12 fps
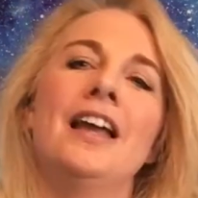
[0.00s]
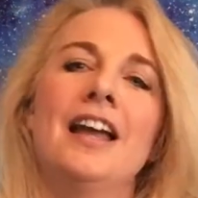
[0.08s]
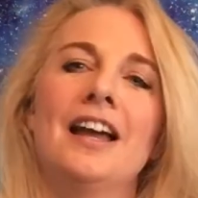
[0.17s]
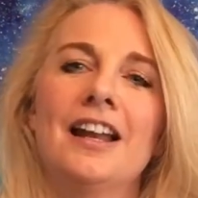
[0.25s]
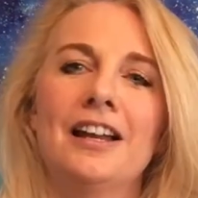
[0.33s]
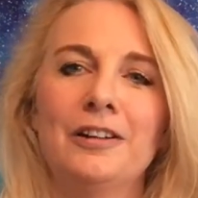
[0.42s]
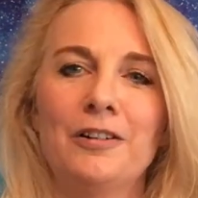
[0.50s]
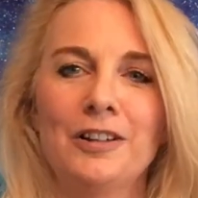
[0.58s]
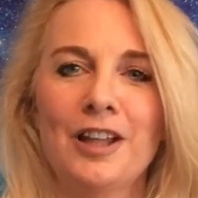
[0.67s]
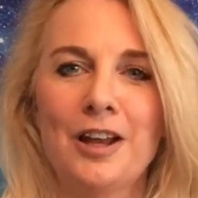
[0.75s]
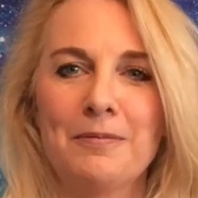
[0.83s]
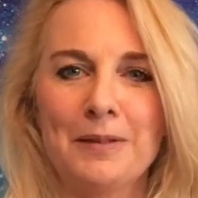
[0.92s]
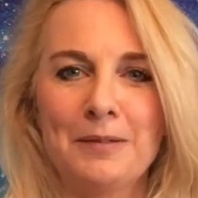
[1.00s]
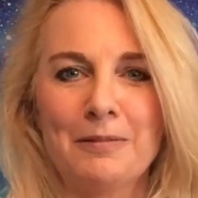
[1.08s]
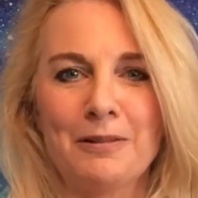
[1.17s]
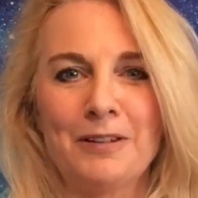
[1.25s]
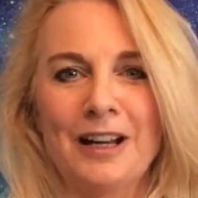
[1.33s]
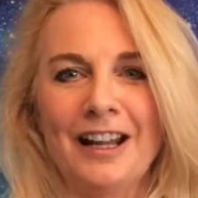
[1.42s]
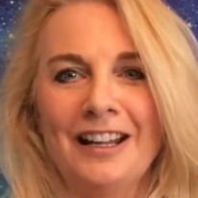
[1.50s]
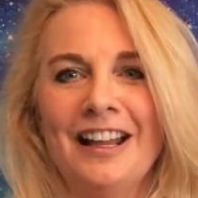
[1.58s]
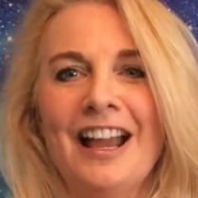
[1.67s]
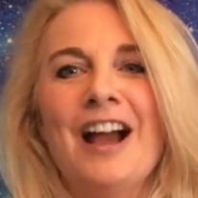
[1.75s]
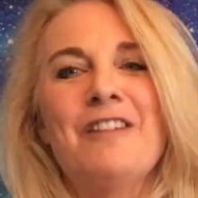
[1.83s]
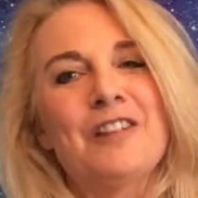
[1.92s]
And I know a lot of people, when I
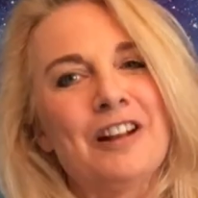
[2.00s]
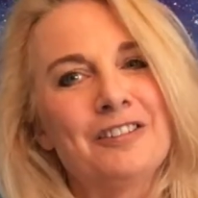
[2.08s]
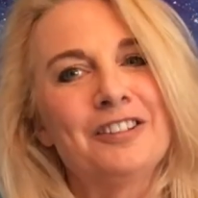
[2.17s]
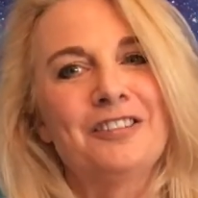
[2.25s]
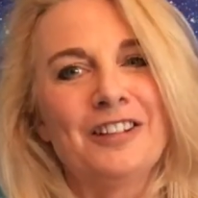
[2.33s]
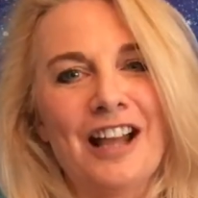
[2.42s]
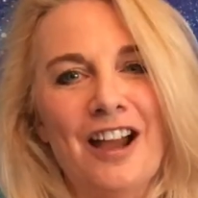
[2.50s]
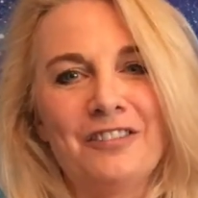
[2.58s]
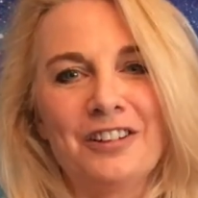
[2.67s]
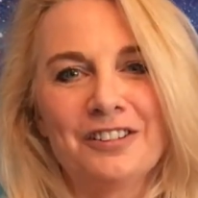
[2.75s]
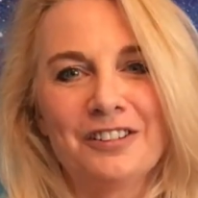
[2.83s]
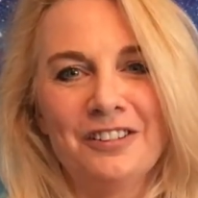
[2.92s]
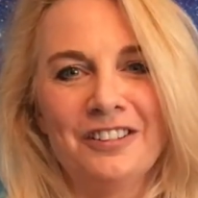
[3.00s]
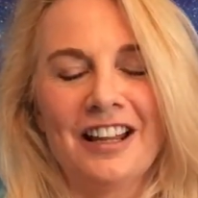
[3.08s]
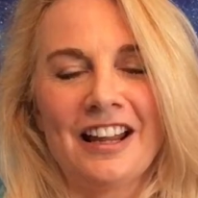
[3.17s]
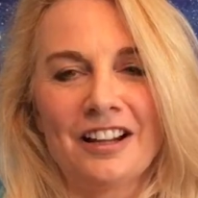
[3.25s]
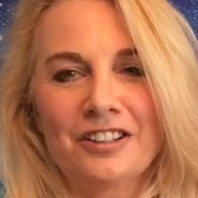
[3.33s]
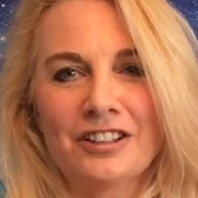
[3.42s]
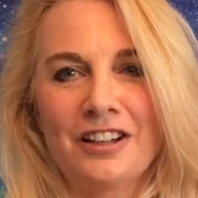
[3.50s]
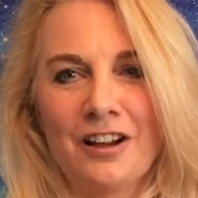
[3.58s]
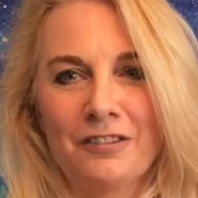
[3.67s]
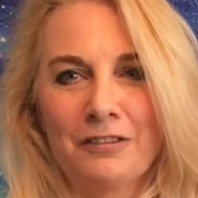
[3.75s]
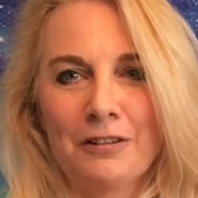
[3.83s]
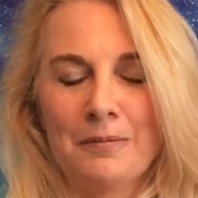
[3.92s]
was 3.5 years old, I actually
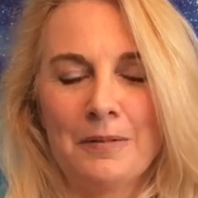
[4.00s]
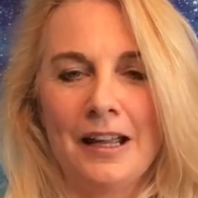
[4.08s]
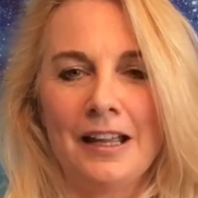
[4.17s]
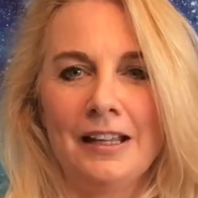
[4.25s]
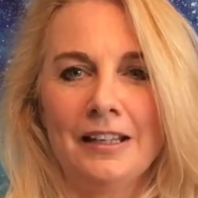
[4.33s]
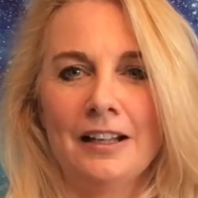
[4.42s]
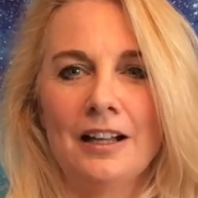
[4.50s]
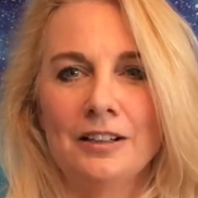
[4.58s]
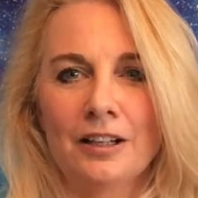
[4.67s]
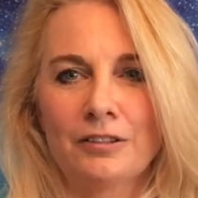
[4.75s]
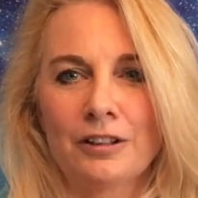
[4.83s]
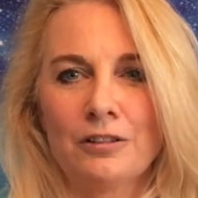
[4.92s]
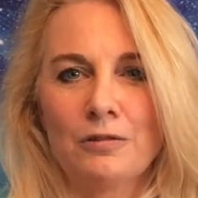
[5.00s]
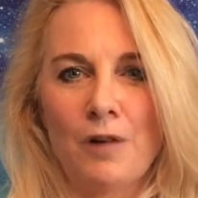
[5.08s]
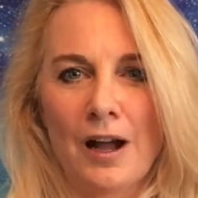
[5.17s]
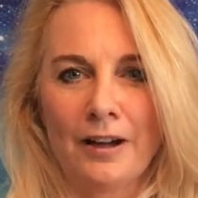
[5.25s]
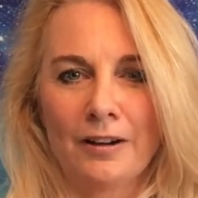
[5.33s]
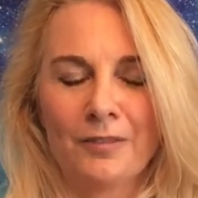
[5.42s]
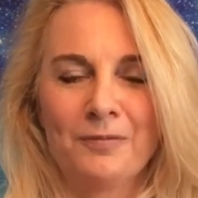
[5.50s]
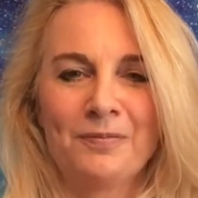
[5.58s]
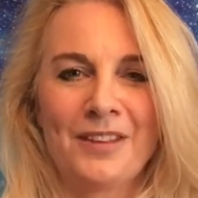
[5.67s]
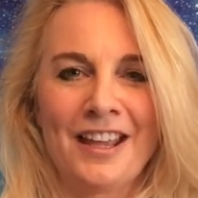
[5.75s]
hung from a electrical wire.